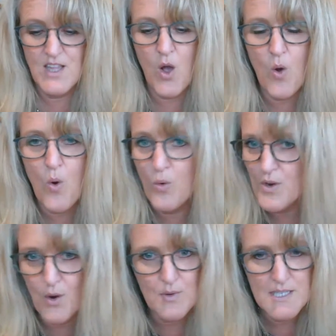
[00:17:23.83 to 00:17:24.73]
No,
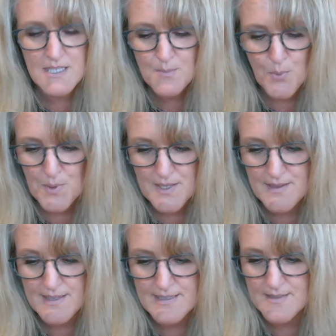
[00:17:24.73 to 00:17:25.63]
no, he's
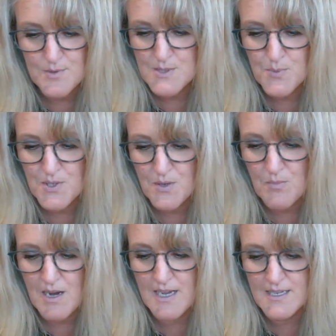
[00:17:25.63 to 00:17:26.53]
breathing, whispered
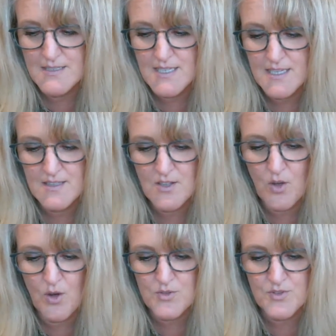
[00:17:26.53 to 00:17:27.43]
Hermione, taking the
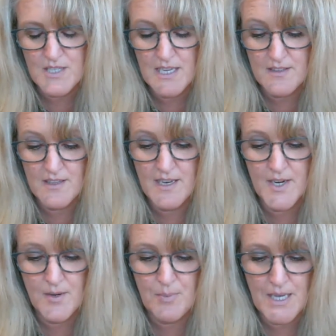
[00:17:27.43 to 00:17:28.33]
cauldron cake that
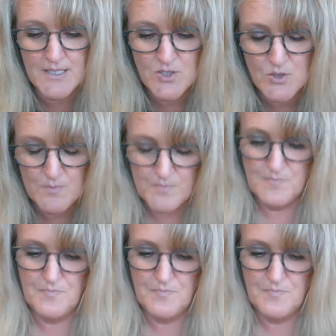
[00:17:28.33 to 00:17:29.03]
Harry passed her.